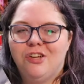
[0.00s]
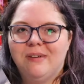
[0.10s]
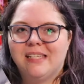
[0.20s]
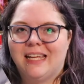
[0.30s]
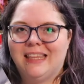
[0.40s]
too
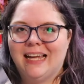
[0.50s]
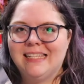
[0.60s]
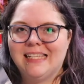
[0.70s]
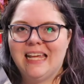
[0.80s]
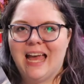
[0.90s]
is like
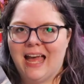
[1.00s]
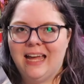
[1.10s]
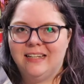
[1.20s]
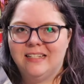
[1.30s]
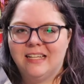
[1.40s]
that's the
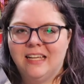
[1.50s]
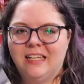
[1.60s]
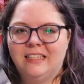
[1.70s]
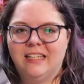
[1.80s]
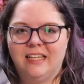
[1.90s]
end
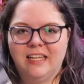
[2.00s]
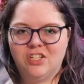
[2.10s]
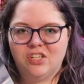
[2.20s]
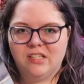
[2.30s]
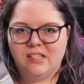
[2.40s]
like it
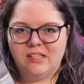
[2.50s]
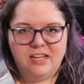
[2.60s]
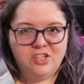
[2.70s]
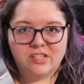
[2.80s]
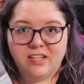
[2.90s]
just
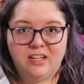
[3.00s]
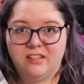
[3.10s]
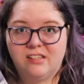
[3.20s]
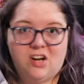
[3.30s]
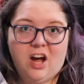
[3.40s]
it just
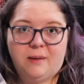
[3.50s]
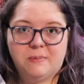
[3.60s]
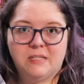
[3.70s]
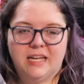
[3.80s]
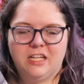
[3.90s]

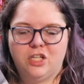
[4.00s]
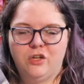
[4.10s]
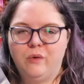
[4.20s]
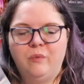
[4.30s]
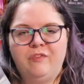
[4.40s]
stops like
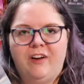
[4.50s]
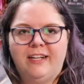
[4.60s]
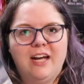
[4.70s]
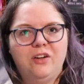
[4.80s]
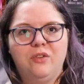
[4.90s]
you
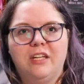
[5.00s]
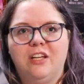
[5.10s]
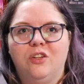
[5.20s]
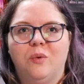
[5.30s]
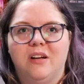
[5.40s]
find out who the
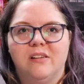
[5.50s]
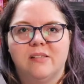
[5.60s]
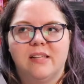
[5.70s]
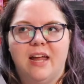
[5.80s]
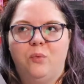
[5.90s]
killer
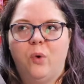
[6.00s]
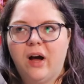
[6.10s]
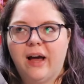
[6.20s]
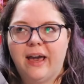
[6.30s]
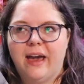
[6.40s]
was and
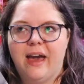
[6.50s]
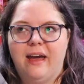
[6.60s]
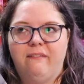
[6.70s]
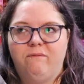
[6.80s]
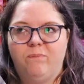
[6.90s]
why
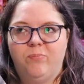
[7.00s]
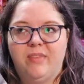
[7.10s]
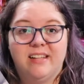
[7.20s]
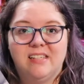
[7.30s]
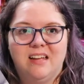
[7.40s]
and
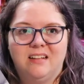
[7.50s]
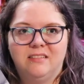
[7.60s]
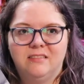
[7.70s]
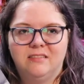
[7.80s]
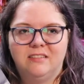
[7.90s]
that's it
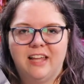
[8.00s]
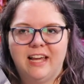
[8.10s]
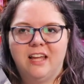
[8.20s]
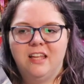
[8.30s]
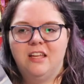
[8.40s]

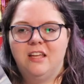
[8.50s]
like